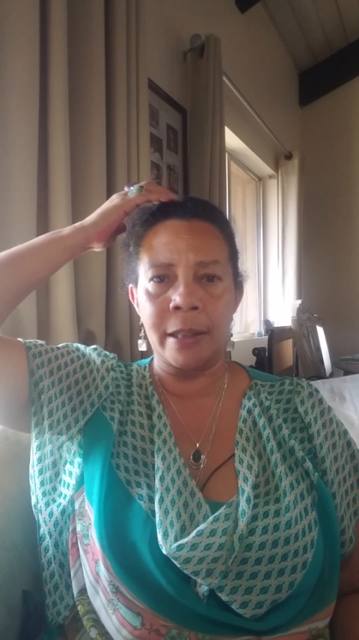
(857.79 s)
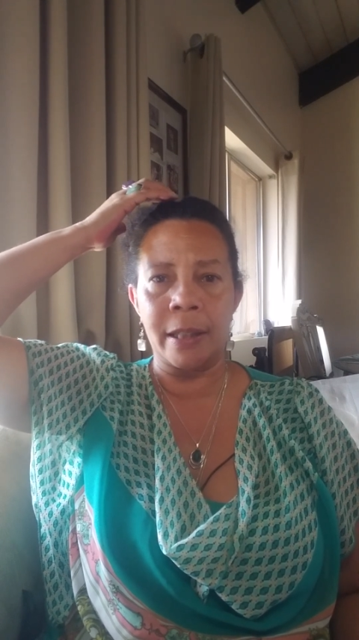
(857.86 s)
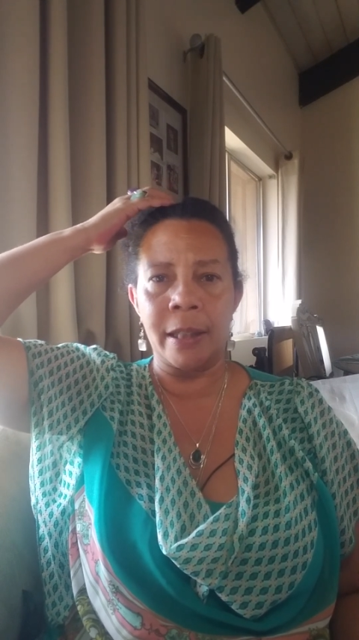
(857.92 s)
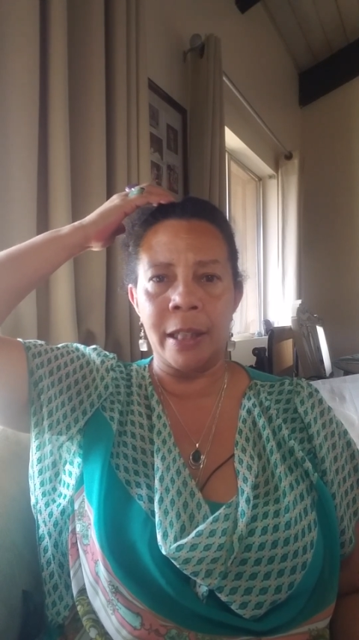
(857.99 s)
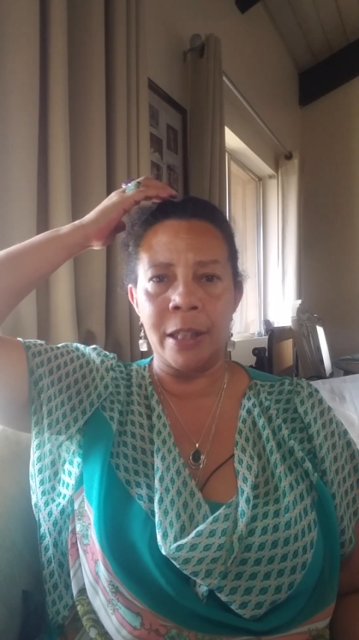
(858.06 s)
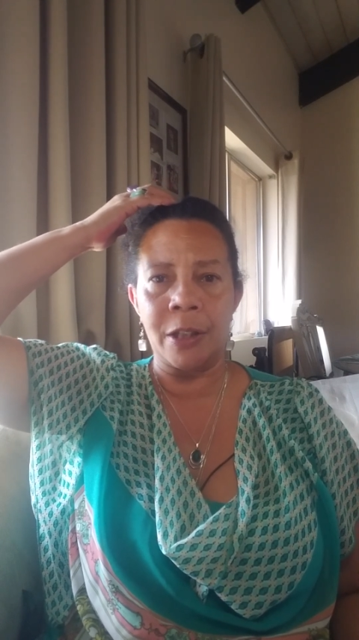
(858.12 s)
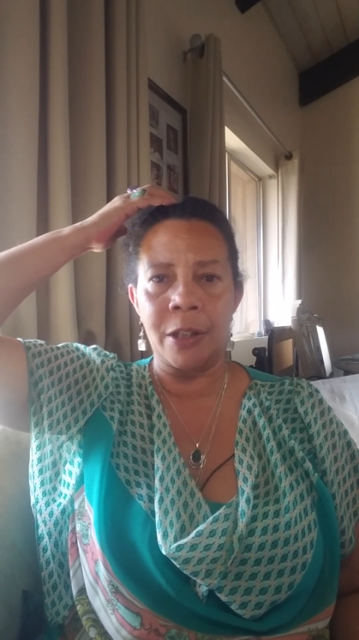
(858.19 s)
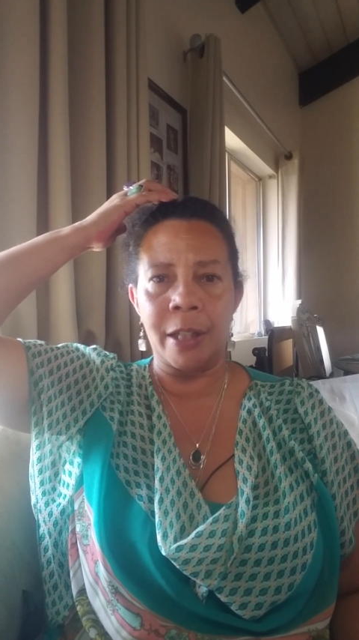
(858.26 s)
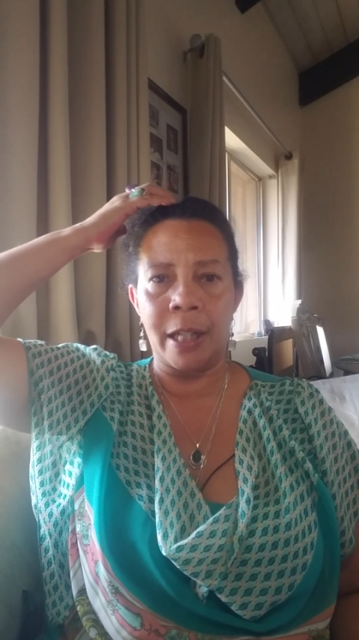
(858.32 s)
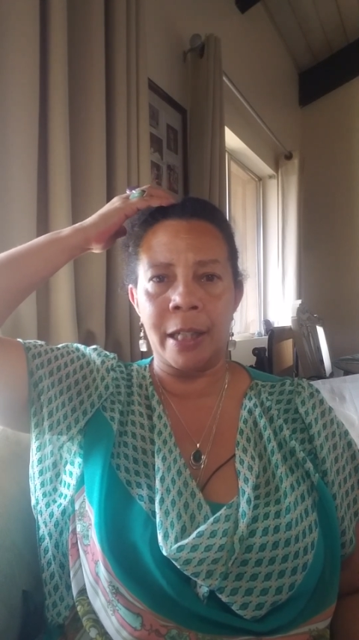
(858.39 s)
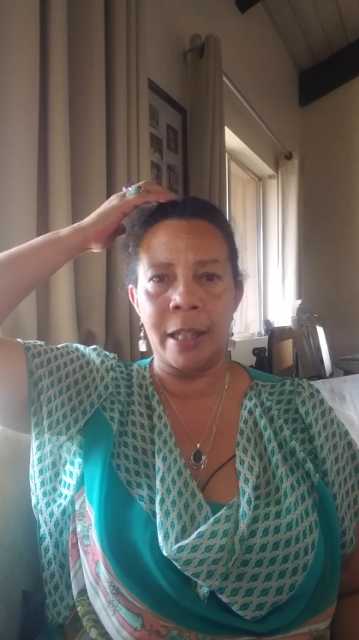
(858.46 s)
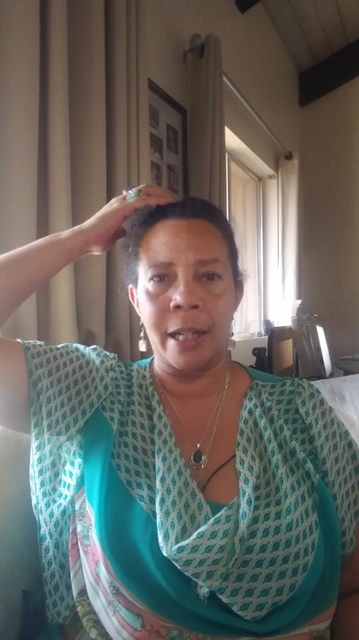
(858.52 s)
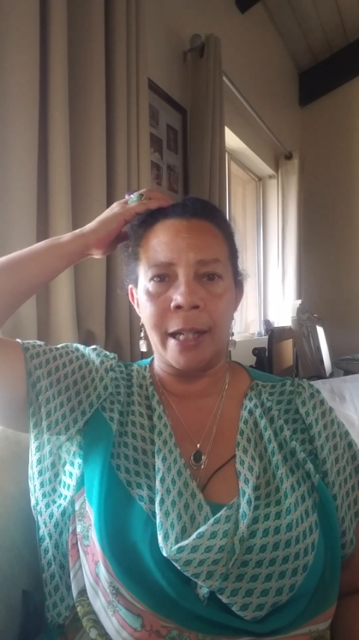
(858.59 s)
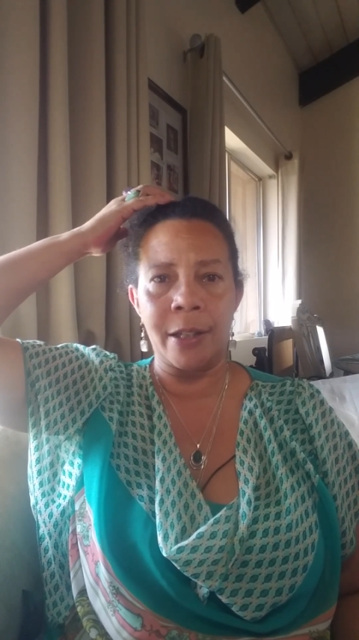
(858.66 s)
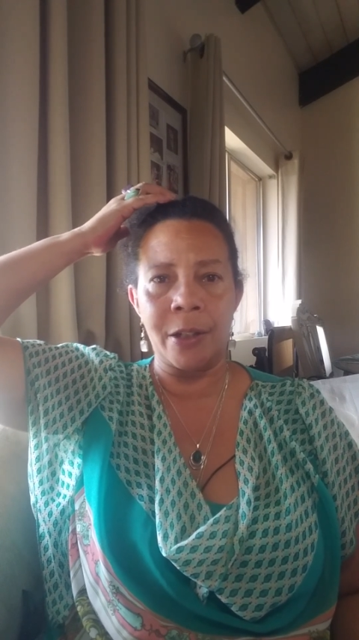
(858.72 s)
and each thing
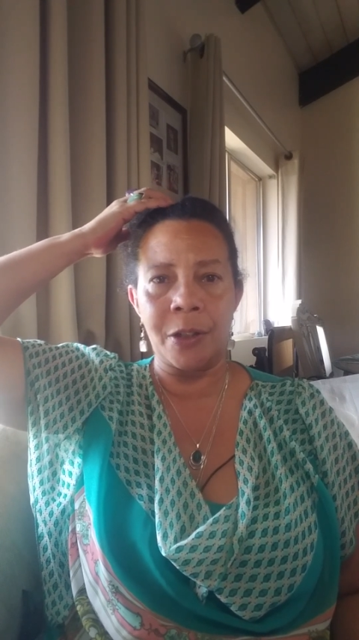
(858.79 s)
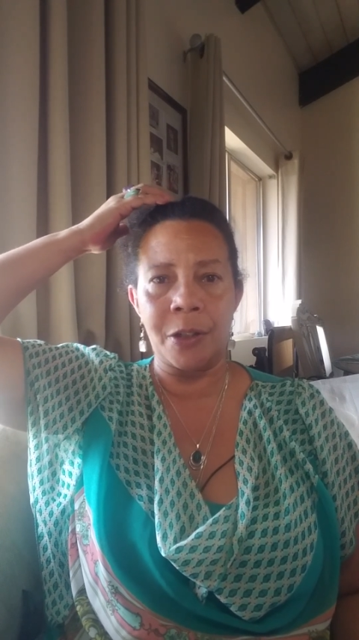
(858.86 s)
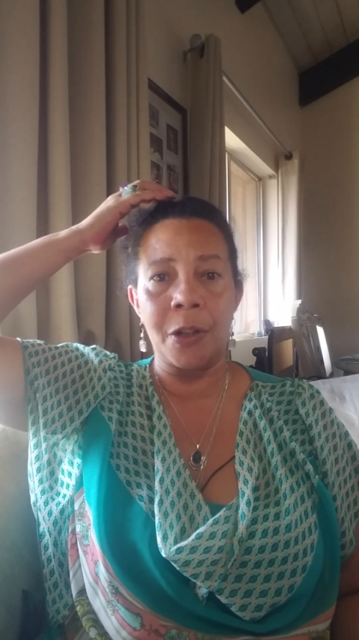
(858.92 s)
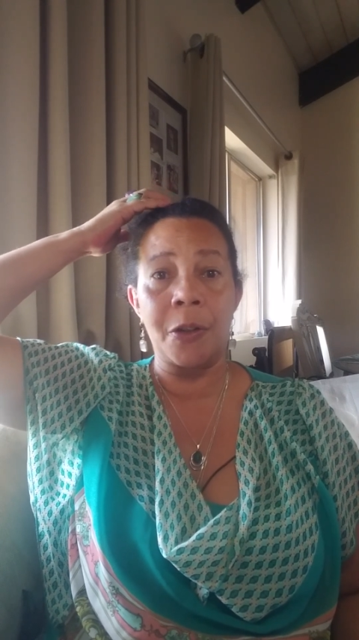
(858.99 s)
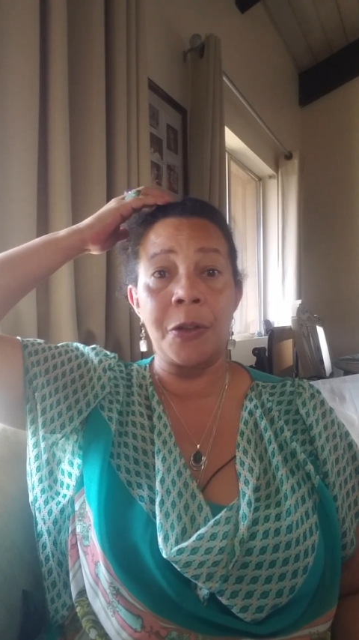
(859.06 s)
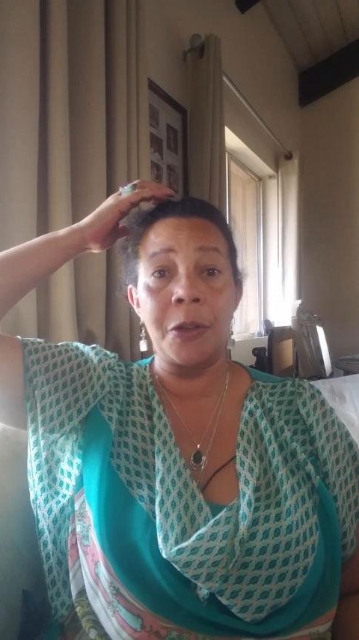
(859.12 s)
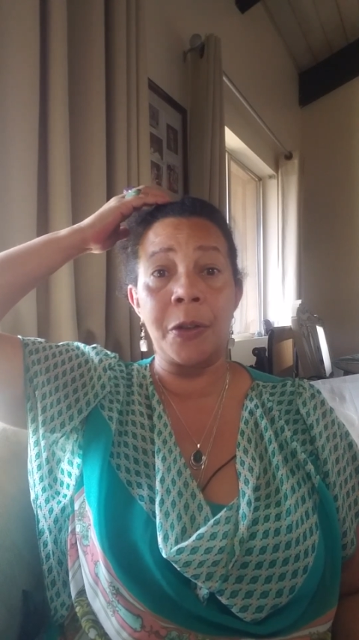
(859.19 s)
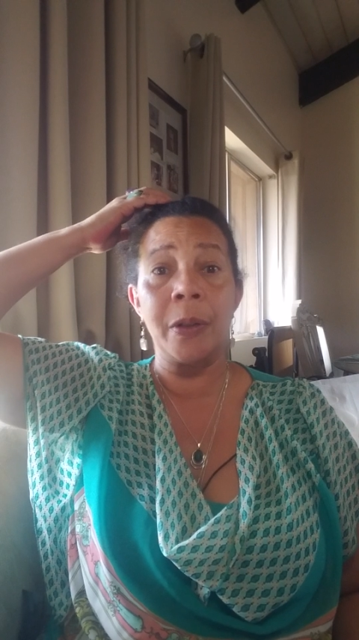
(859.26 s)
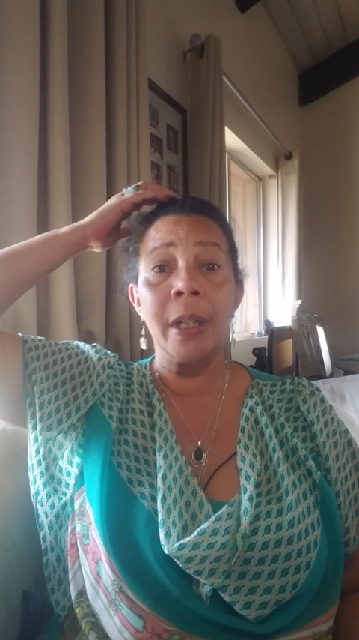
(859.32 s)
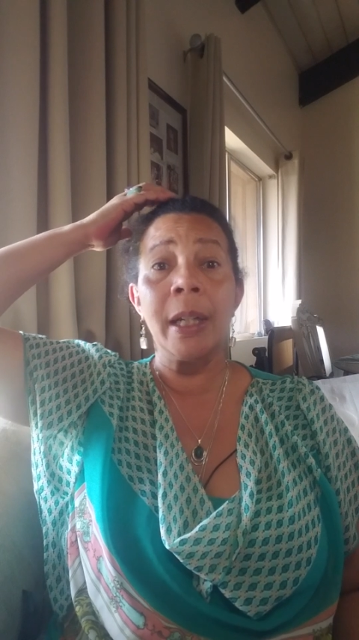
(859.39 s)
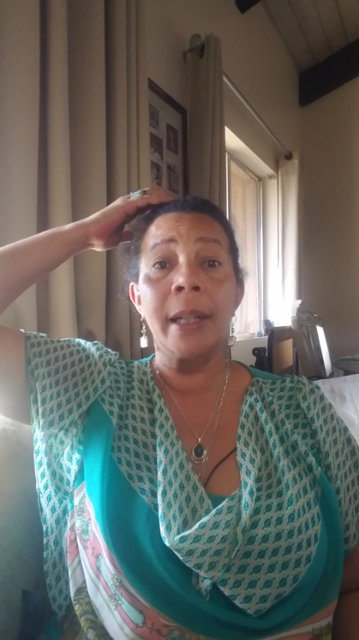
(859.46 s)
that I just showed you